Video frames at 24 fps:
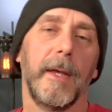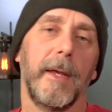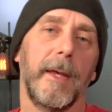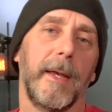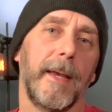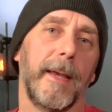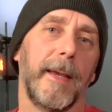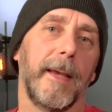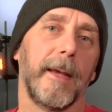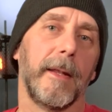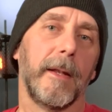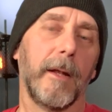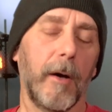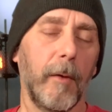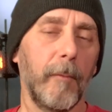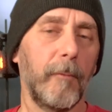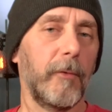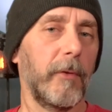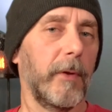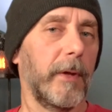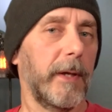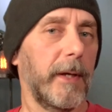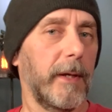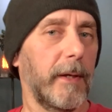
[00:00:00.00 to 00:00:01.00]
And
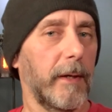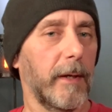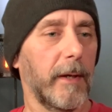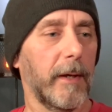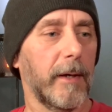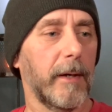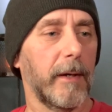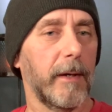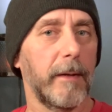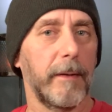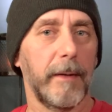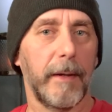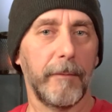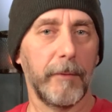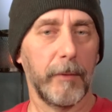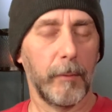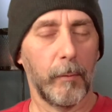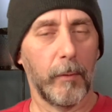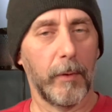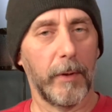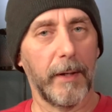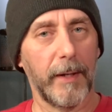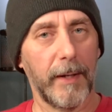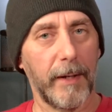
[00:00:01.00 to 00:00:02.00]
hopefully
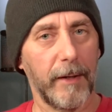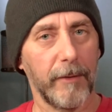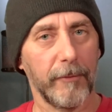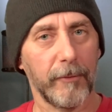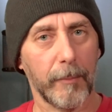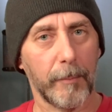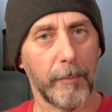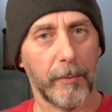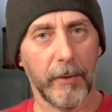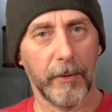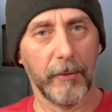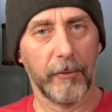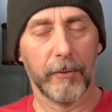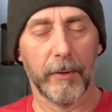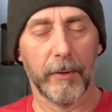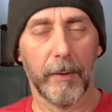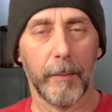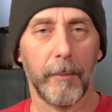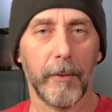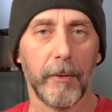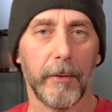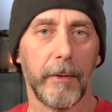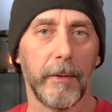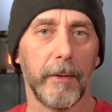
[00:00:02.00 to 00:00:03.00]
everyone has a pretty
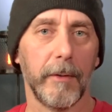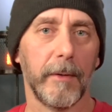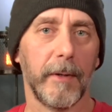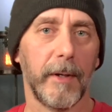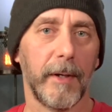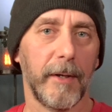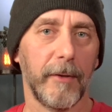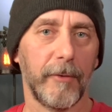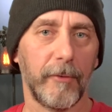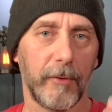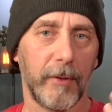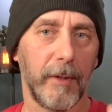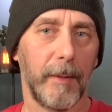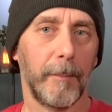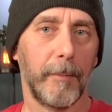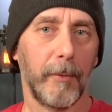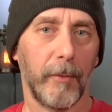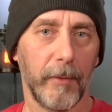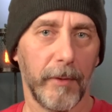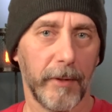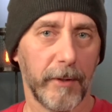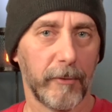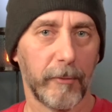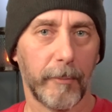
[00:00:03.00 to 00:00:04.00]
similar simple
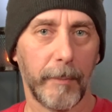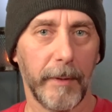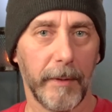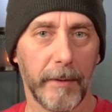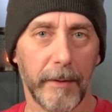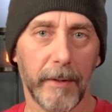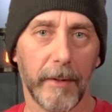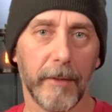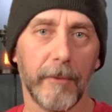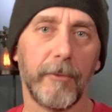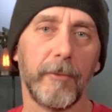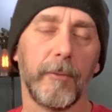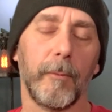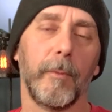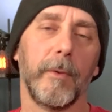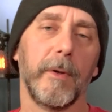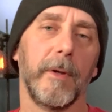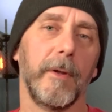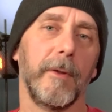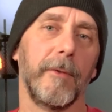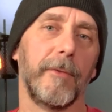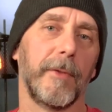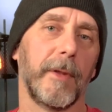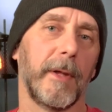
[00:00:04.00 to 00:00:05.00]
experience
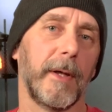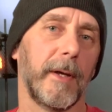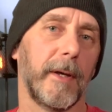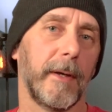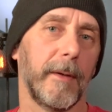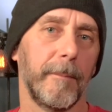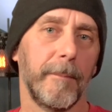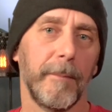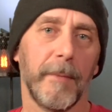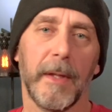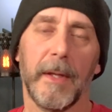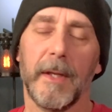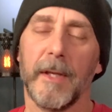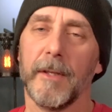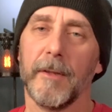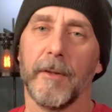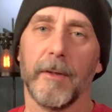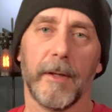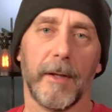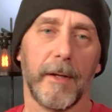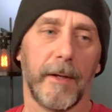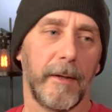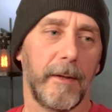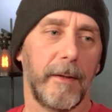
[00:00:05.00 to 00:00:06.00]
with
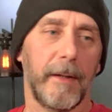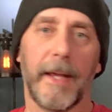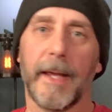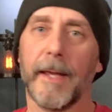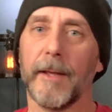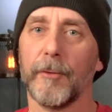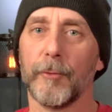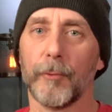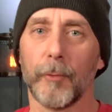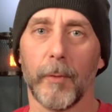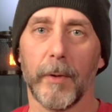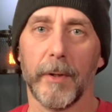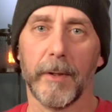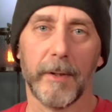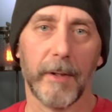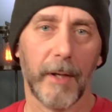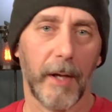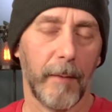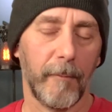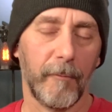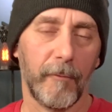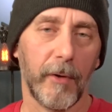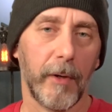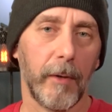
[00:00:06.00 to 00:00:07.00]
Android
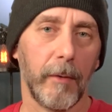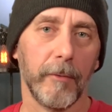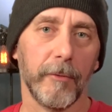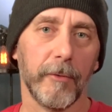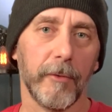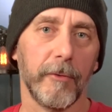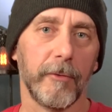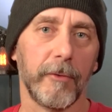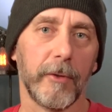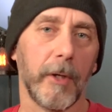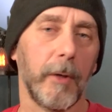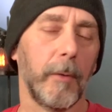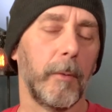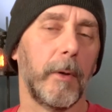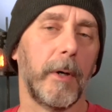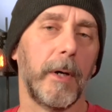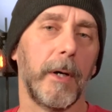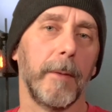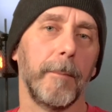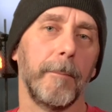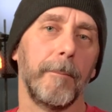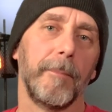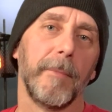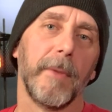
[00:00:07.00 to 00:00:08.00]
type phones and so on.